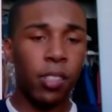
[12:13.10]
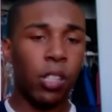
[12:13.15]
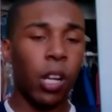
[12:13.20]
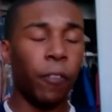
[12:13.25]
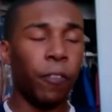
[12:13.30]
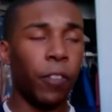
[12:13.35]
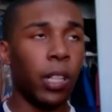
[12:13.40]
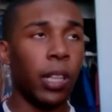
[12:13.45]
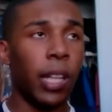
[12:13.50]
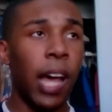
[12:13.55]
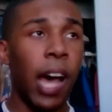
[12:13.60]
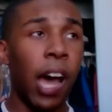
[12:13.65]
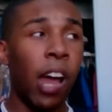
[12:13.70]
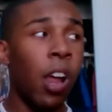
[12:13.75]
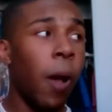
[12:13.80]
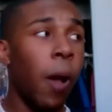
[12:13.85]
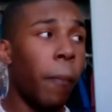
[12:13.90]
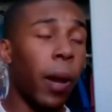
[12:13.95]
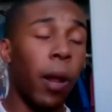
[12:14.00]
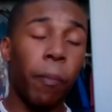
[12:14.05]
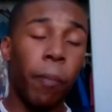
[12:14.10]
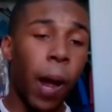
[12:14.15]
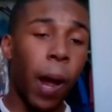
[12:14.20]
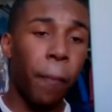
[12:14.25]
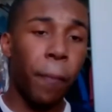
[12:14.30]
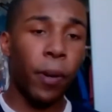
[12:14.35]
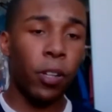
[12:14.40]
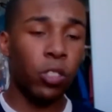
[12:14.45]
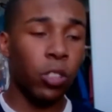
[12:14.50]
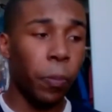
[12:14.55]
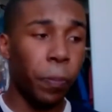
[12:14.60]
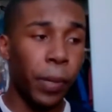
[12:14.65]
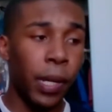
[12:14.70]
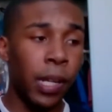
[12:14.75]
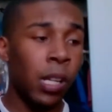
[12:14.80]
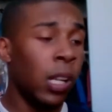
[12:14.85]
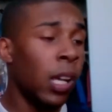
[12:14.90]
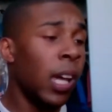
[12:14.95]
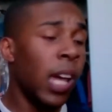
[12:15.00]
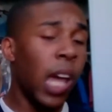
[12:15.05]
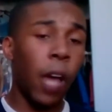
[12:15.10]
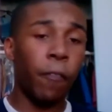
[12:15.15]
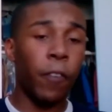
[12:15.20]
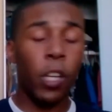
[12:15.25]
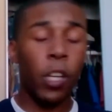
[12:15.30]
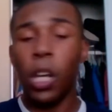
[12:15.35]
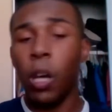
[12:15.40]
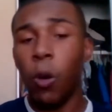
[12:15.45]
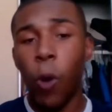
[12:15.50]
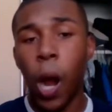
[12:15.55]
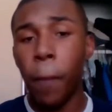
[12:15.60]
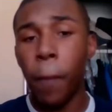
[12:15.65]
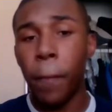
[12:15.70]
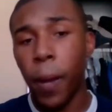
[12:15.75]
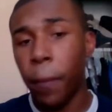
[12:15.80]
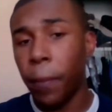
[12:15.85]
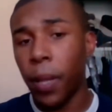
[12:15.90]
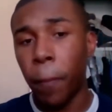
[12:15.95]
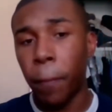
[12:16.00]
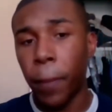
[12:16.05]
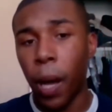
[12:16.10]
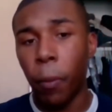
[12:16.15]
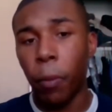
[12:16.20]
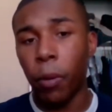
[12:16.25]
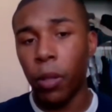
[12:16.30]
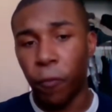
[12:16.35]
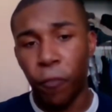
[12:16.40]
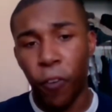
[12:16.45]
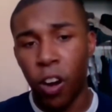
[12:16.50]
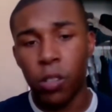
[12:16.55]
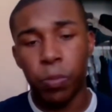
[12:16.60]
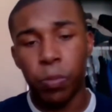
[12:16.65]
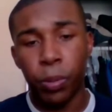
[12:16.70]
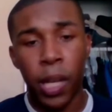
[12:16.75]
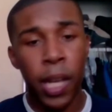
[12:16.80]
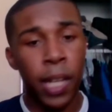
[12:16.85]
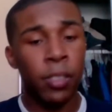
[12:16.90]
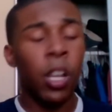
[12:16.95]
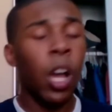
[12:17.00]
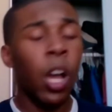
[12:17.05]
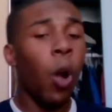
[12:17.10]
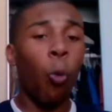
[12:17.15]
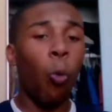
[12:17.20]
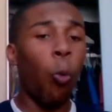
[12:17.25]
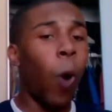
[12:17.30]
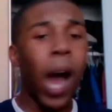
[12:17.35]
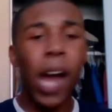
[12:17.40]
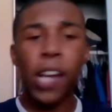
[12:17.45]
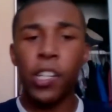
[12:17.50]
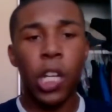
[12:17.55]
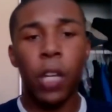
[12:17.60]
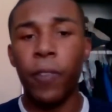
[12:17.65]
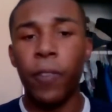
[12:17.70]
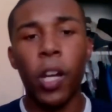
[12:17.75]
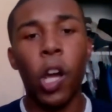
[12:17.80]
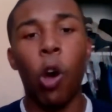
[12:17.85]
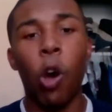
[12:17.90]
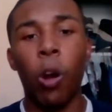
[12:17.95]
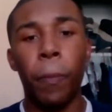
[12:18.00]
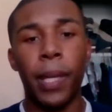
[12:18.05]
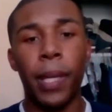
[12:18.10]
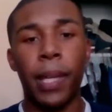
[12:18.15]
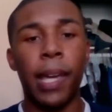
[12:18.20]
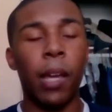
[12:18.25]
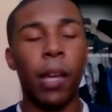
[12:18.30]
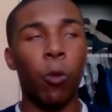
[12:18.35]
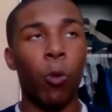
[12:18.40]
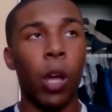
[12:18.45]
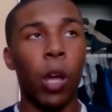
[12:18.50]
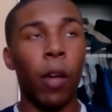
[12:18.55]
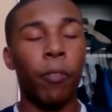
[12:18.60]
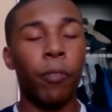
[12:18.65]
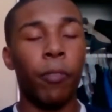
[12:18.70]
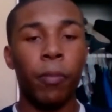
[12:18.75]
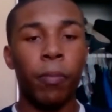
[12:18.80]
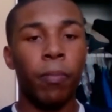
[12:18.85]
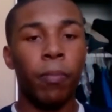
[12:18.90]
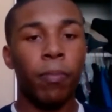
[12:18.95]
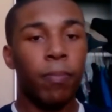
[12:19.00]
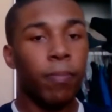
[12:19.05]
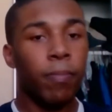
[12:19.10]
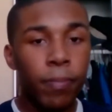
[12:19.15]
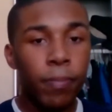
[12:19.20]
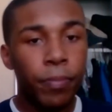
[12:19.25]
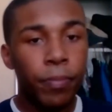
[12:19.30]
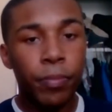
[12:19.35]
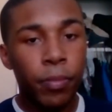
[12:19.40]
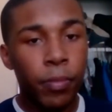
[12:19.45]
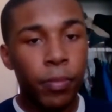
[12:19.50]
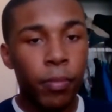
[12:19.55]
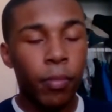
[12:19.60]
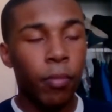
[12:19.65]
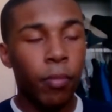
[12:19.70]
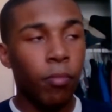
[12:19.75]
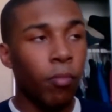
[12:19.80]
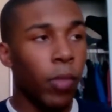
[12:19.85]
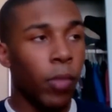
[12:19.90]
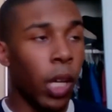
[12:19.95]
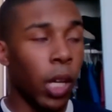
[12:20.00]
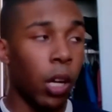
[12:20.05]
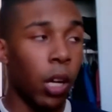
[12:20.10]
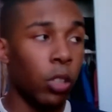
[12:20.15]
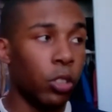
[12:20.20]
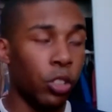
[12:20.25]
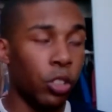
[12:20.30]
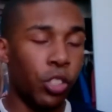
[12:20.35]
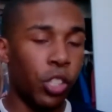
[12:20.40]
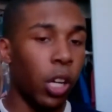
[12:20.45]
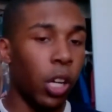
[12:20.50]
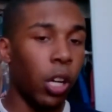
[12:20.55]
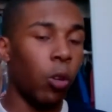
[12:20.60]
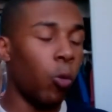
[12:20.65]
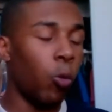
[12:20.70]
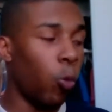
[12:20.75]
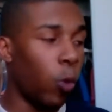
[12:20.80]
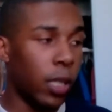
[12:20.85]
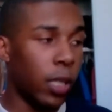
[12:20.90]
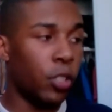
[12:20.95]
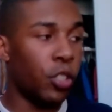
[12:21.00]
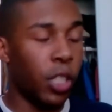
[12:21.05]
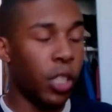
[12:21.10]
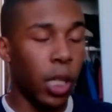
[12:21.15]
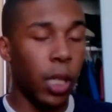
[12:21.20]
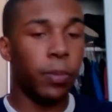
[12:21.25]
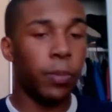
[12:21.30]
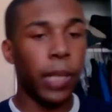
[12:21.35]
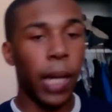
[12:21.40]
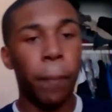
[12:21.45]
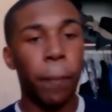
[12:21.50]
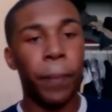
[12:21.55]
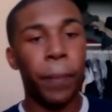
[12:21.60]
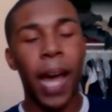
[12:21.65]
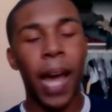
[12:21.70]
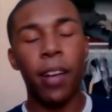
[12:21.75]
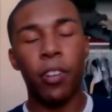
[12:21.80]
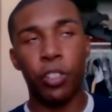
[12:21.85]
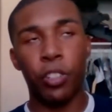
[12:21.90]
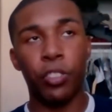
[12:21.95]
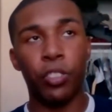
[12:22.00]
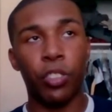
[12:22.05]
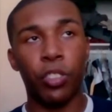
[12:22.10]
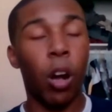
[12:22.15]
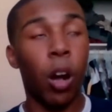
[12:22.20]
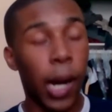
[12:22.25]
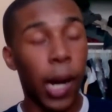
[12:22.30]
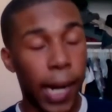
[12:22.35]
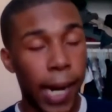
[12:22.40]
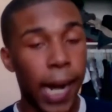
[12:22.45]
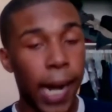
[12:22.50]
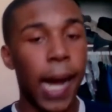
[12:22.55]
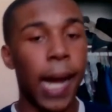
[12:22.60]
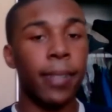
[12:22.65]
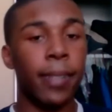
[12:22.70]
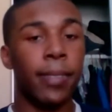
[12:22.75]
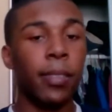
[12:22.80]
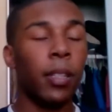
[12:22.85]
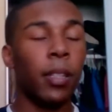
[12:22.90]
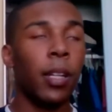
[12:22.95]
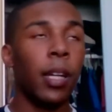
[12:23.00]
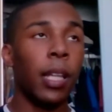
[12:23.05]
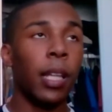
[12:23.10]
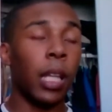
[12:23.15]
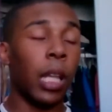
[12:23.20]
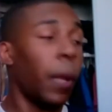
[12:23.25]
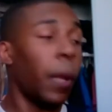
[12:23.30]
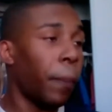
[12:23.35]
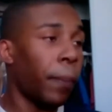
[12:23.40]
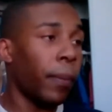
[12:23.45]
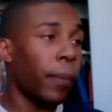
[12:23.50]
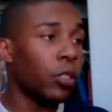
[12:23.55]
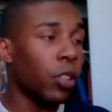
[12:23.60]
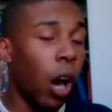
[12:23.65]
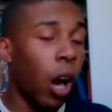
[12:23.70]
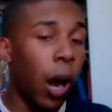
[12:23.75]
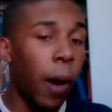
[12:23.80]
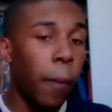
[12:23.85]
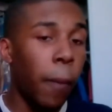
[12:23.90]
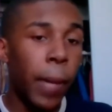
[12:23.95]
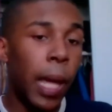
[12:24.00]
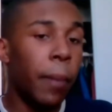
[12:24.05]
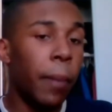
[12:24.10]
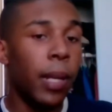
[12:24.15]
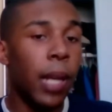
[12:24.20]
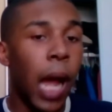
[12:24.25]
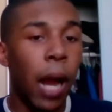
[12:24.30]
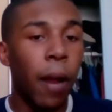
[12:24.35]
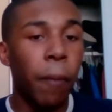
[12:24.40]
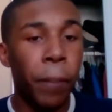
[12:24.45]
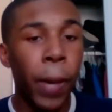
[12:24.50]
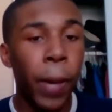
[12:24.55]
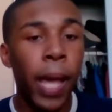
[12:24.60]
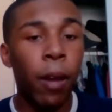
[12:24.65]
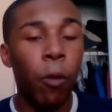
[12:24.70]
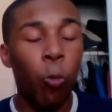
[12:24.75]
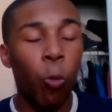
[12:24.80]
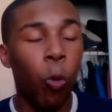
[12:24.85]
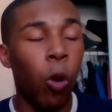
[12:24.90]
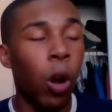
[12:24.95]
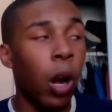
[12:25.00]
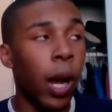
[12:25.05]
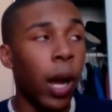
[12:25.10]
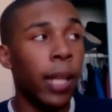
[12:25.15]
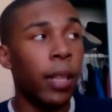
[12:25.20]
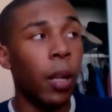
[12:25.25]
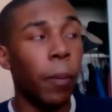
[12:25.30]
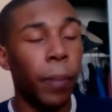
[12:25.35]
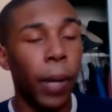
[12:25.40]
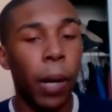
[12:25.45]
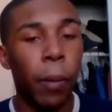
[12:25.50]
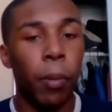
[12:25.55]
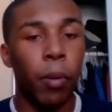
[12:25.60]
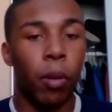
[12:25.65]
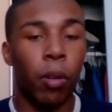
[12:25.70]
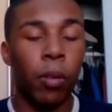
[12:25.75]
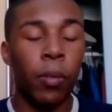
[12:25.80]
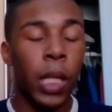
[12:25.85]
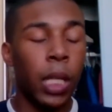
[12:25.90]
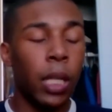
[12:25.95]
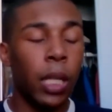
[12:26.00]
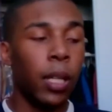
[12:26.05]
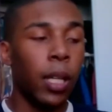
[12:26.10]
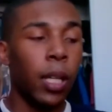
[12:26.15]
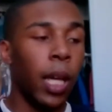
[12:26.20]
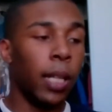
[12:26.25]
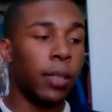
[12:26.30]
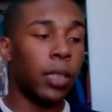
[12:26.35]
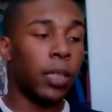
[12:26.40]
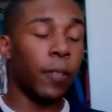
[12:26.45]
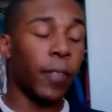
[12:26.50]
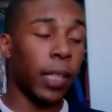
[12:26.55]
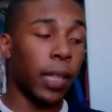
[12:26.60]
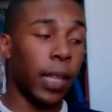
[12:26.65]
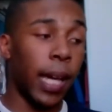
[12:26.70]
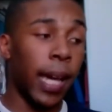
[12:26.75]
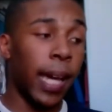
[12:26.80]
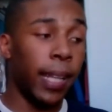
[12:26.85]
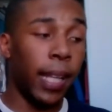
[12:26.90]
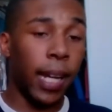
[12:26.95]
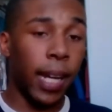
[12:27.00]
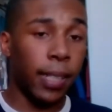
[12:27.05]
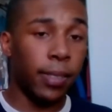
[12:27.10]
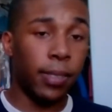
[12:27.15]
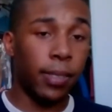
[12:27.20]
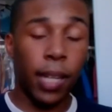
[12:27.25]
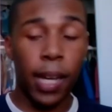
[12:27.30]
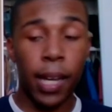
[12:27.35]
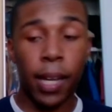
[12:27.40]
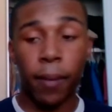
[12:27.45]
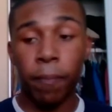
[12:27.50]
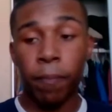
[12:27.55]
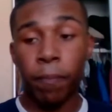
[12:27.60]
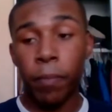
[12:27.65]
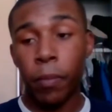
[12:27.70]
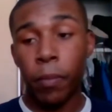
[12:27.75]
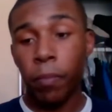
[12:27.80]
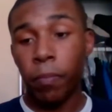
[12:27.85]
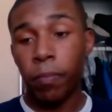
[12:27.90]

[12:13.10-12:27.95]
and stuff like that. But in my personal opinion, if you didn't want to be up in the bubble in the first place, why'd you even go to begin with? It goes to show which teams have passions or not. Clippers' heart maybe not have been were in the bubble and stuff like that. And like I said,